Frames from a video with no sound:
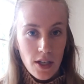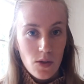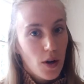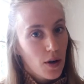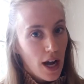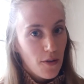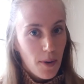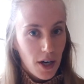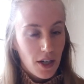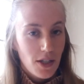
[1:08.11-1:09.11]
So I don't have a
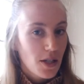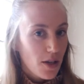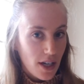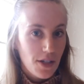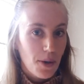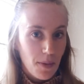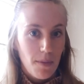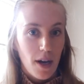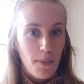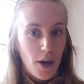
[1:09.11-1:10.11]
partner, so you guys are going to be
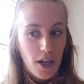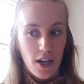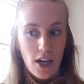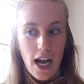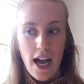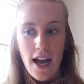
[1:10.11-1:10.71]
my partner.